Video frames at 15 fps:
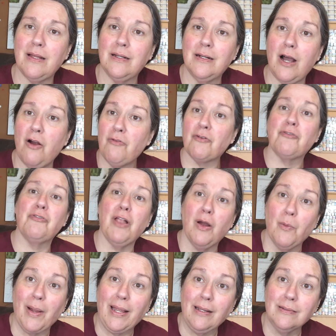
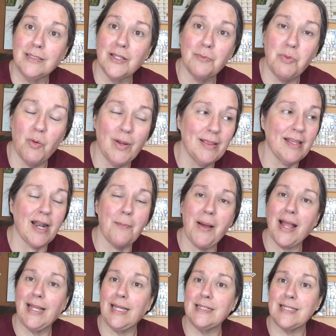overflowing to the point that I
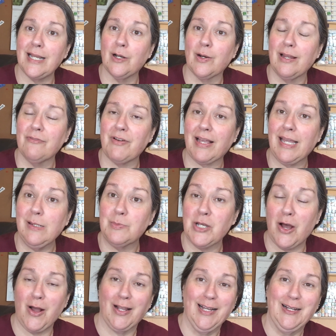might get teary if I keep
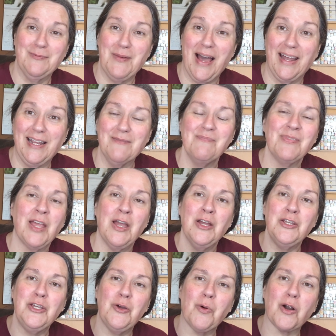talking about it.
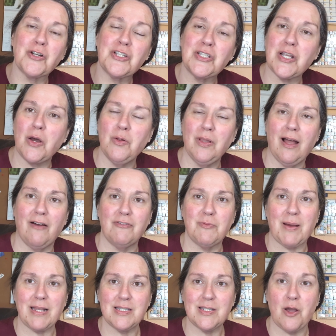You are so loved
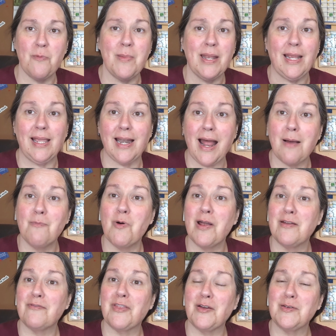by so many, and I'm
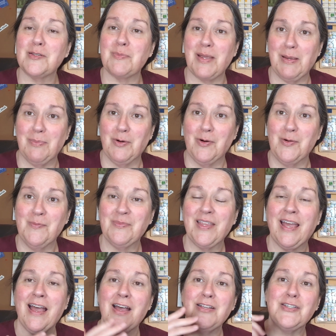one of those people.
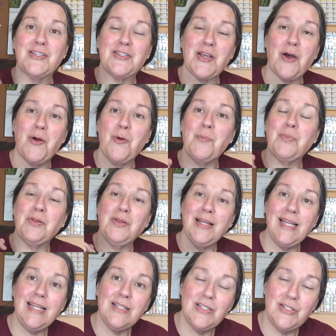So
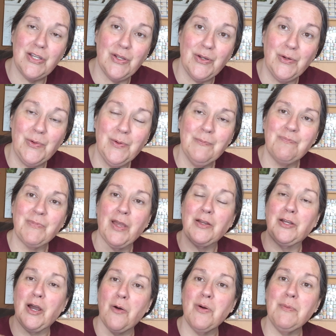please do
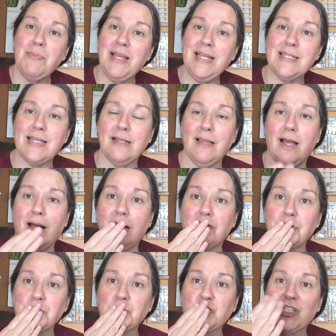go in peace and
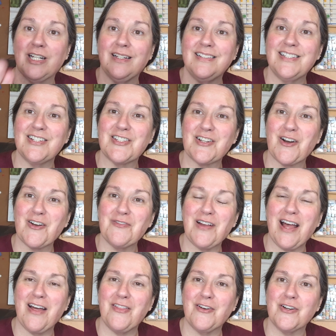love to serve
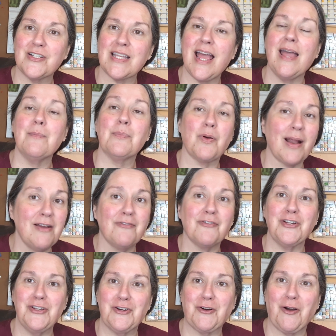others and pray
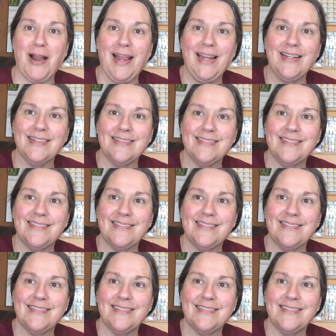for Ukraine.